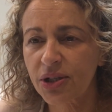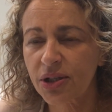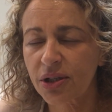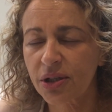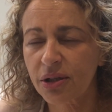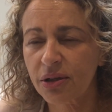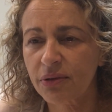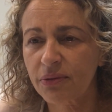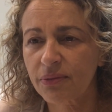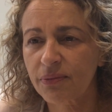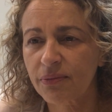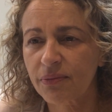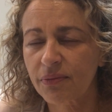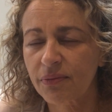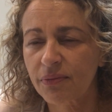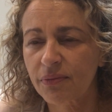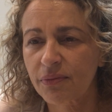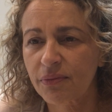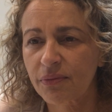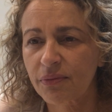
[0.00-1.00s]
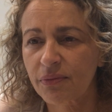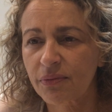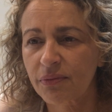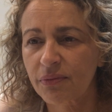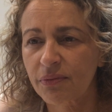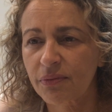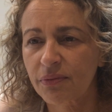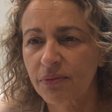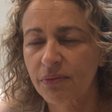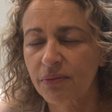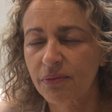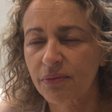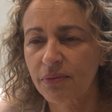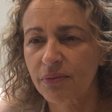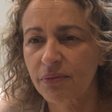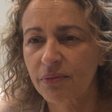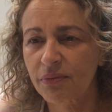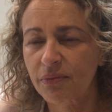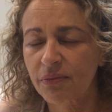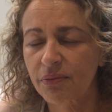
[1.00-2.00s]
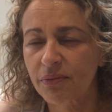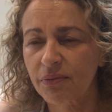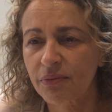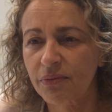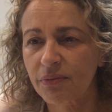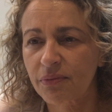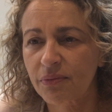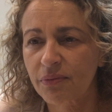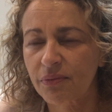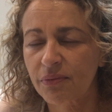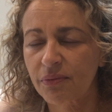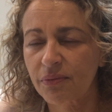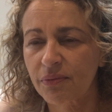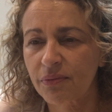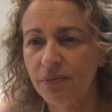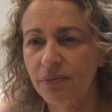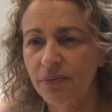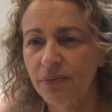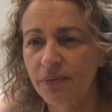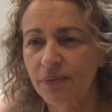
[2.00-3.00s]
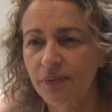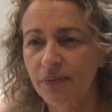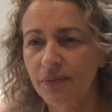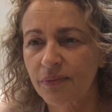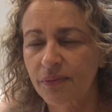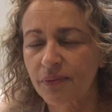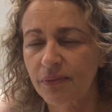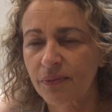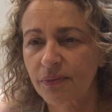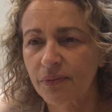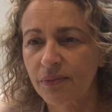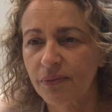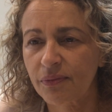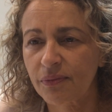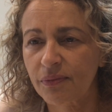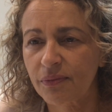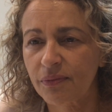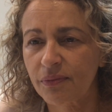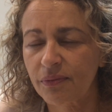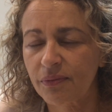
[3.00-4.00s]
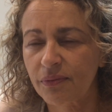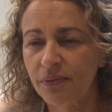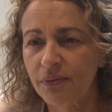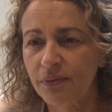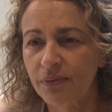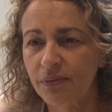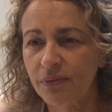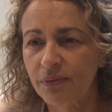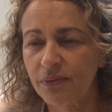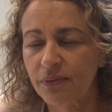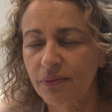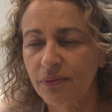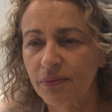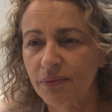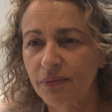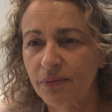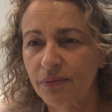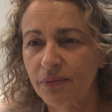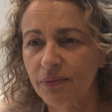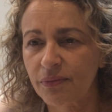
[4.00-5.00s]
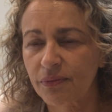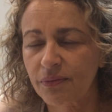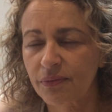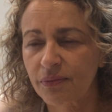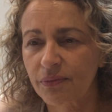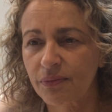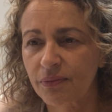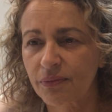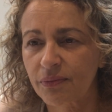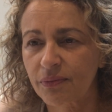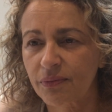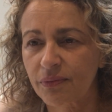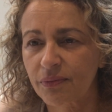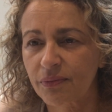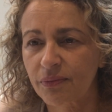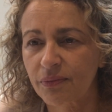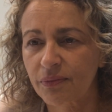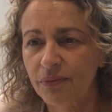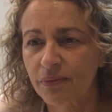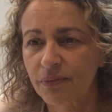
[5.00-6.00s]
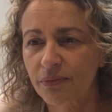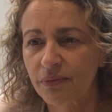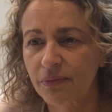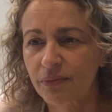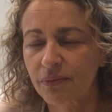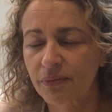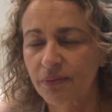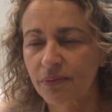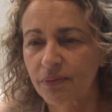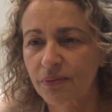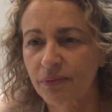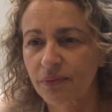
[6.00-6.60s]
The person shown says nothing.